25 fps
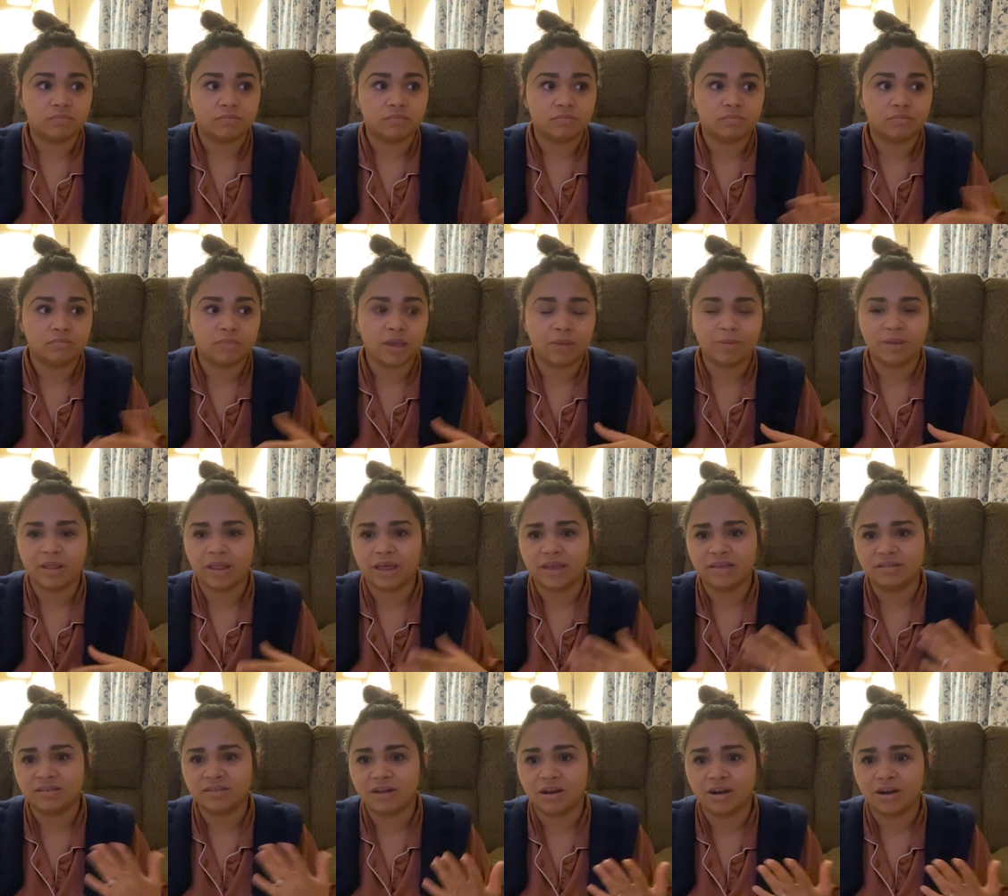maybe like
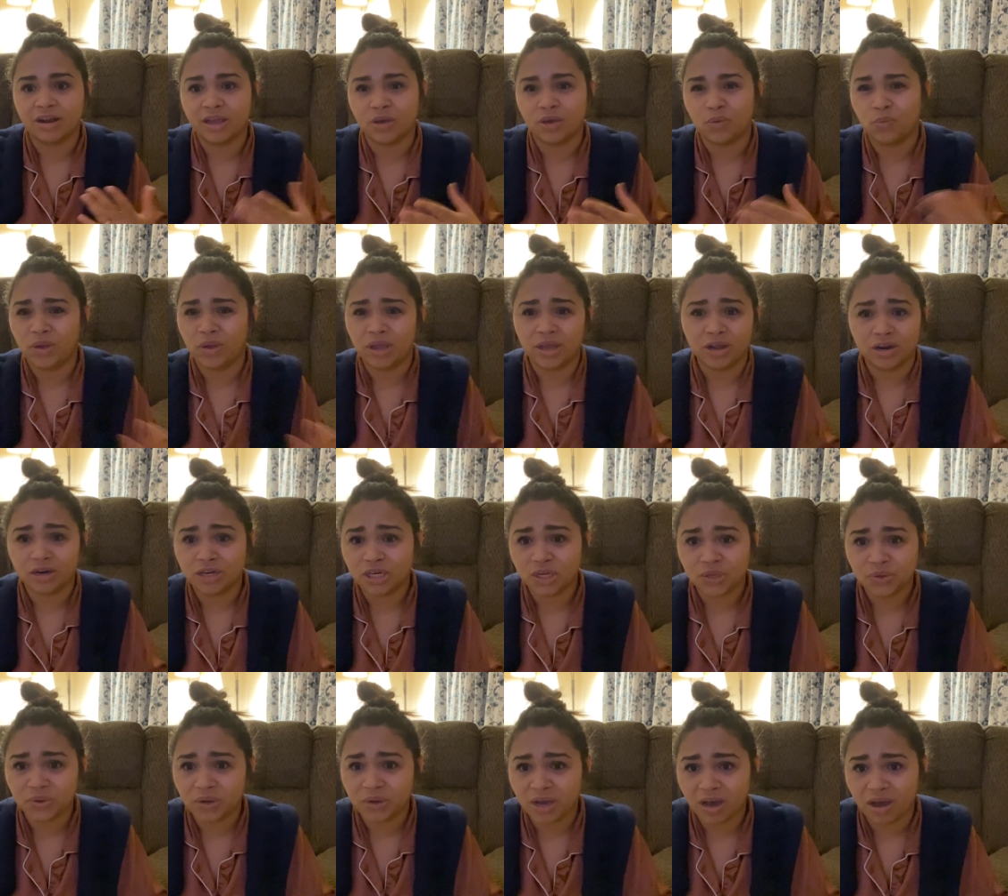starting a week or two
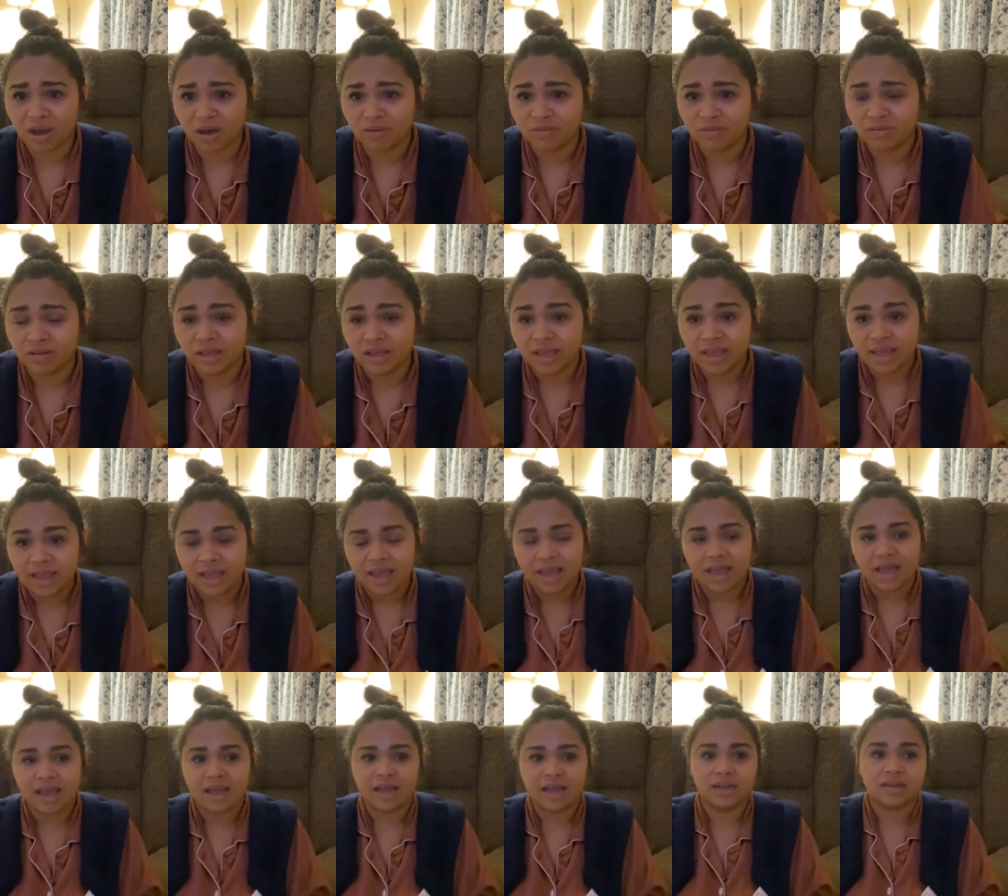ago.
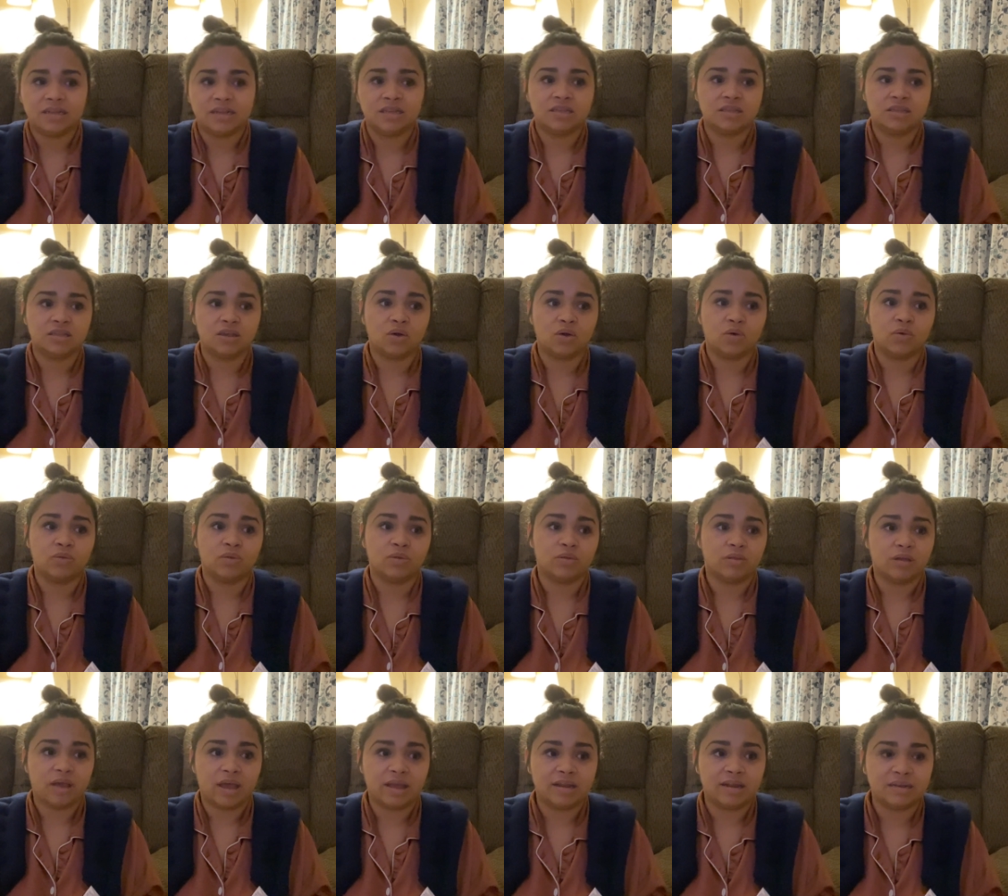And so
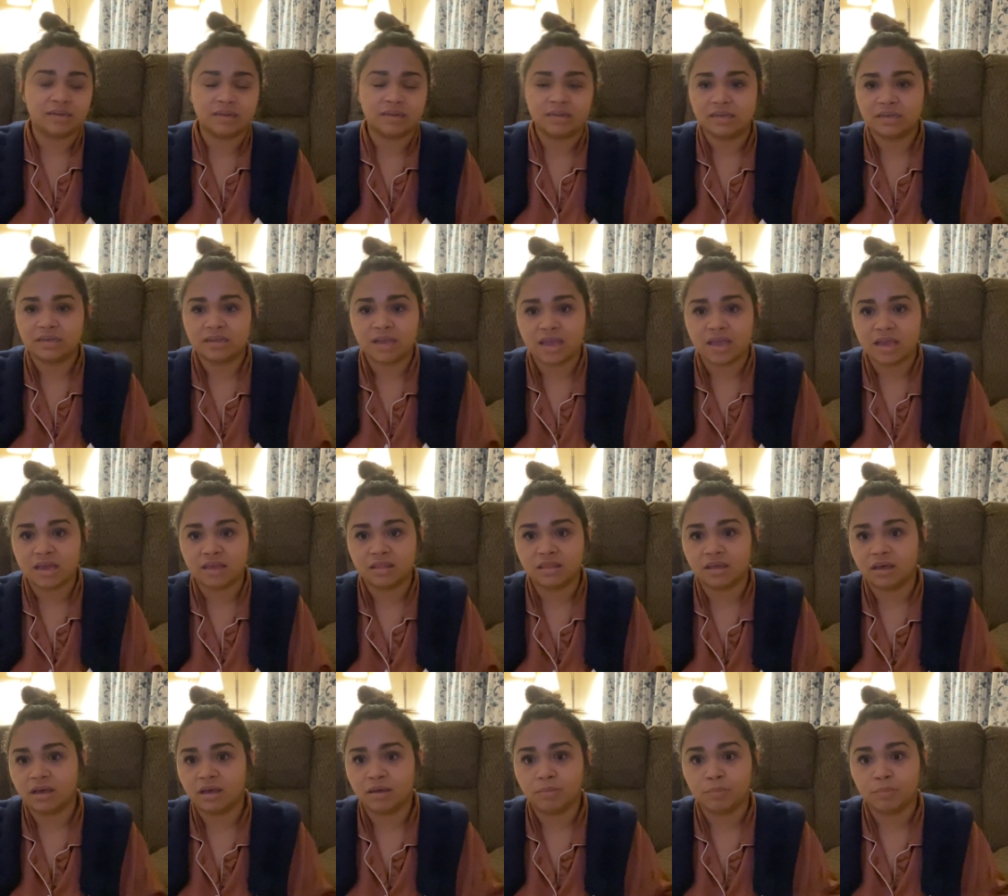I didn't take
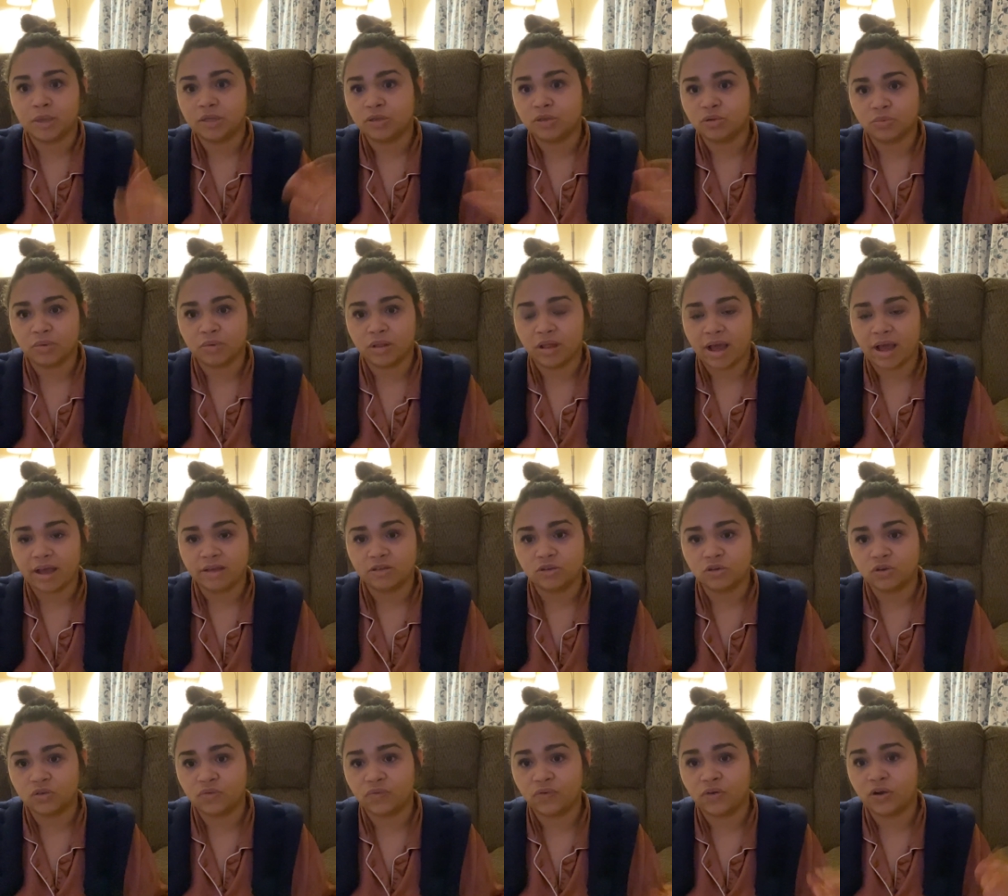the muscle
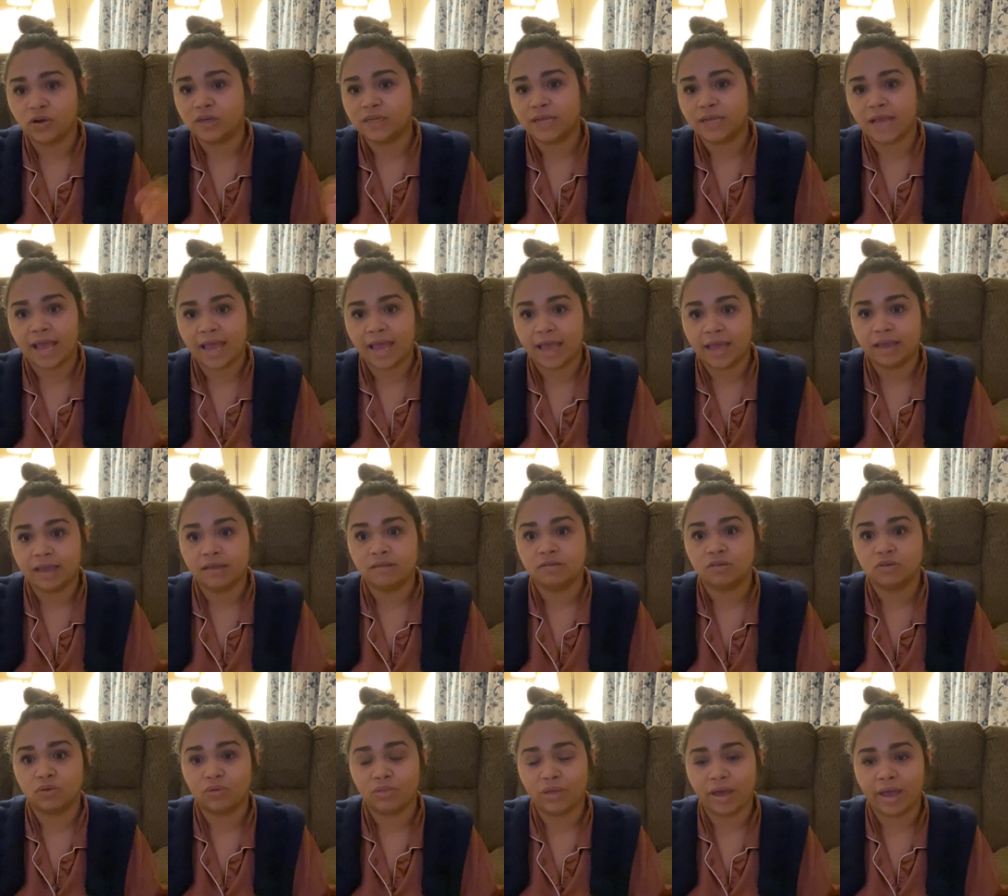relaxers for a day
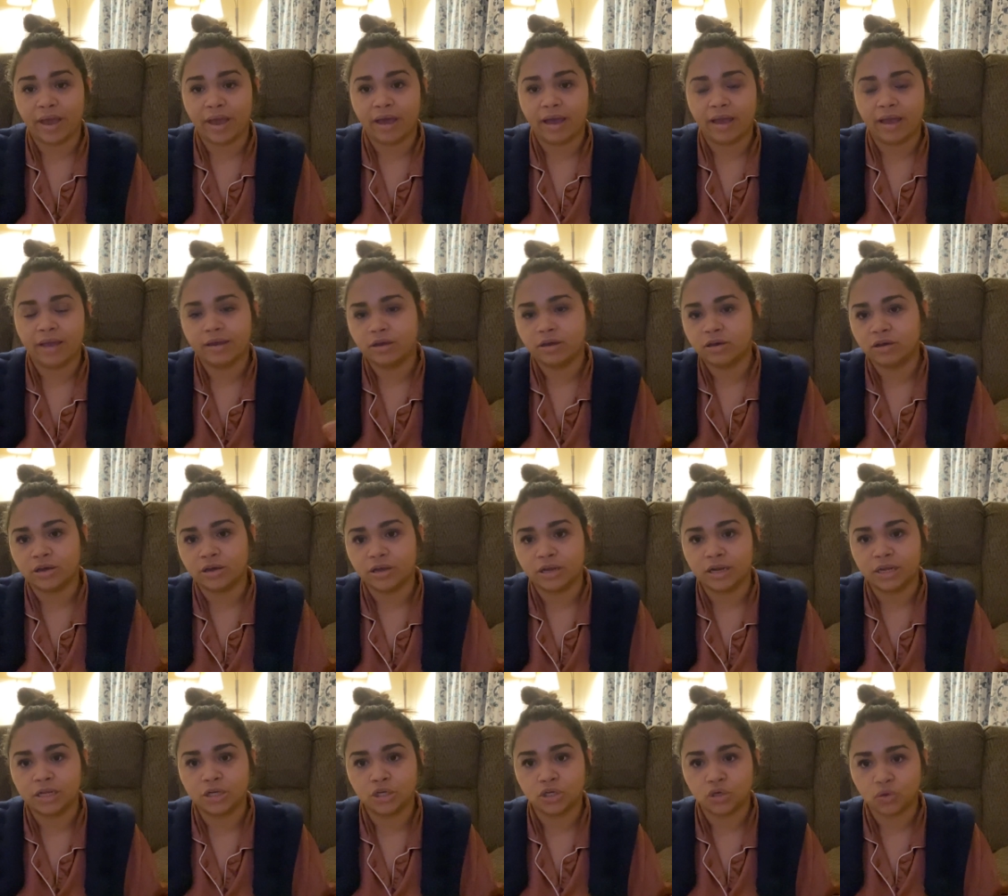so that I could
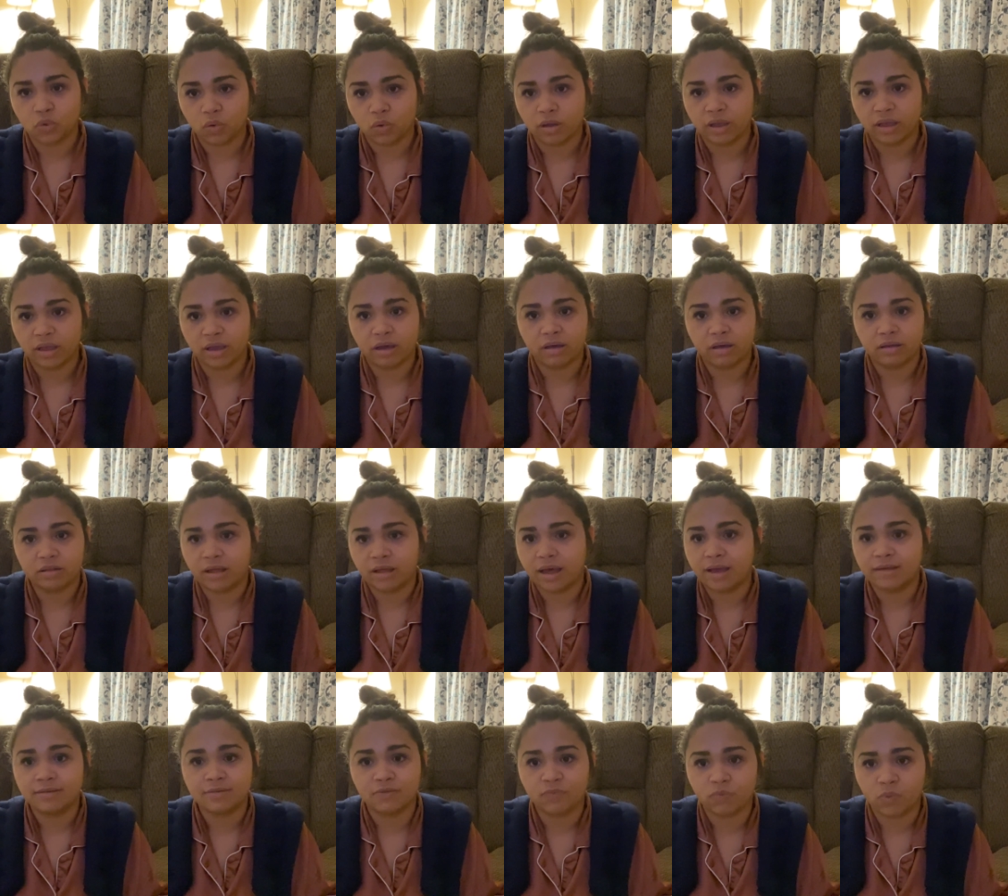enjoy a
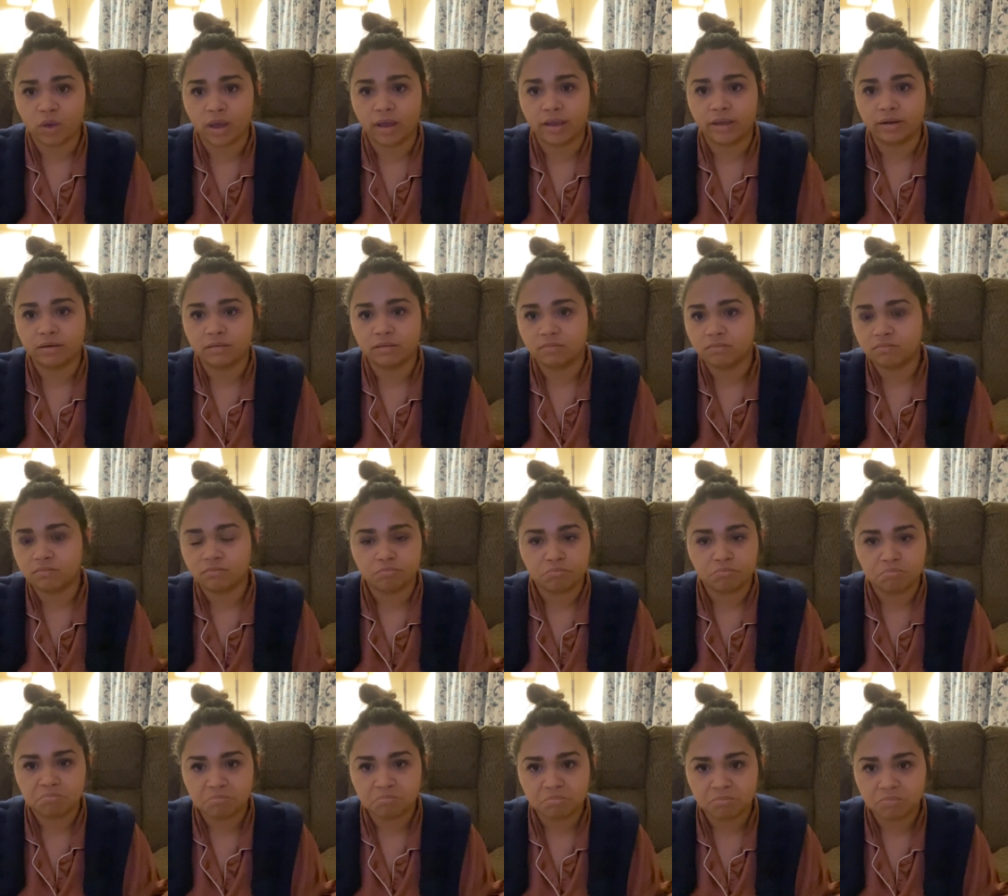glass of wine
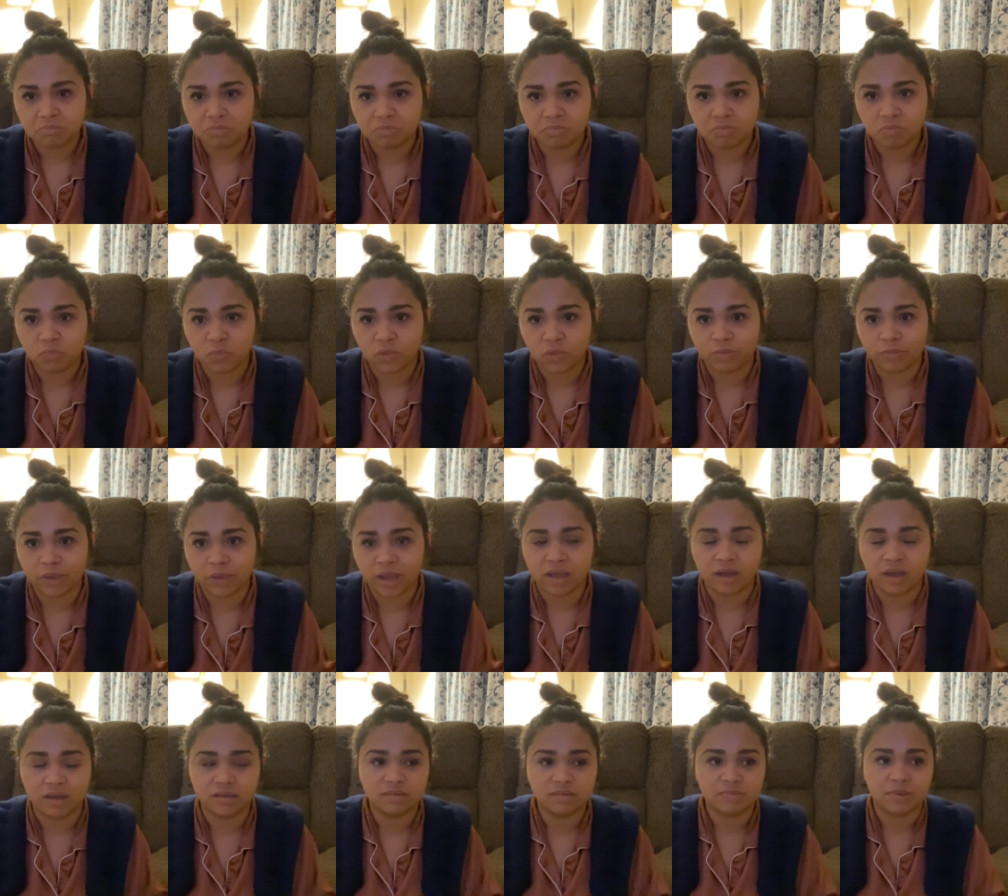with my
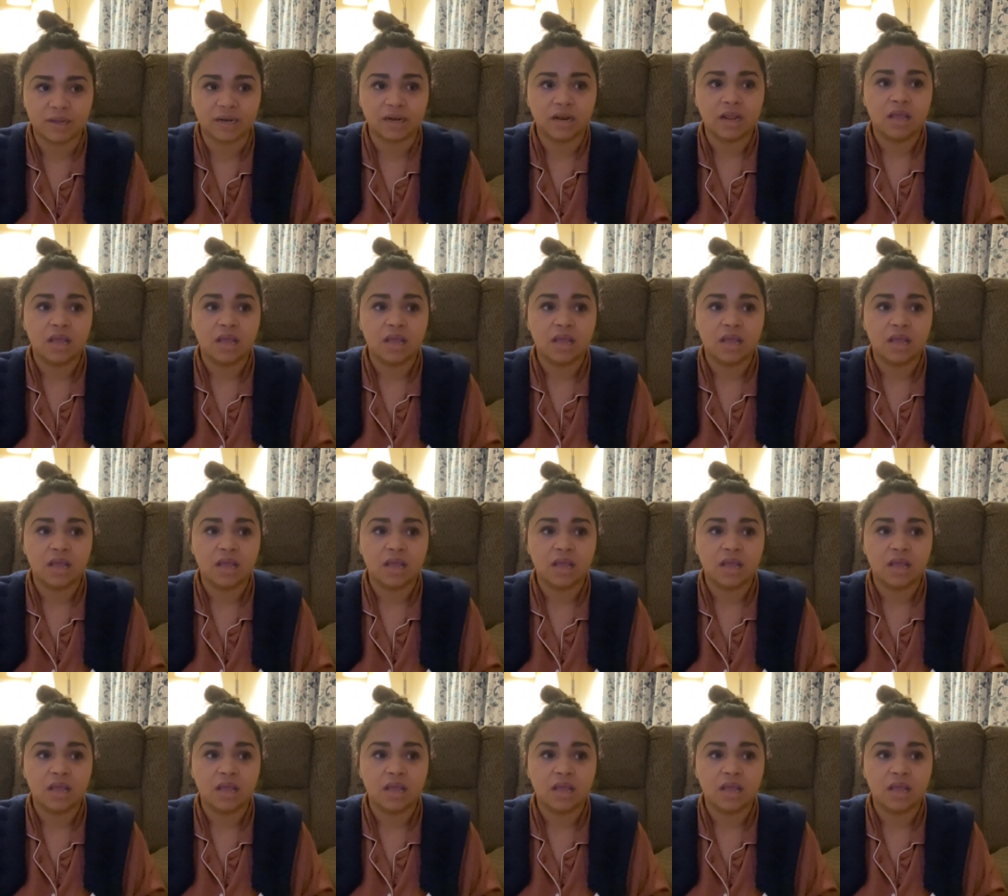husband.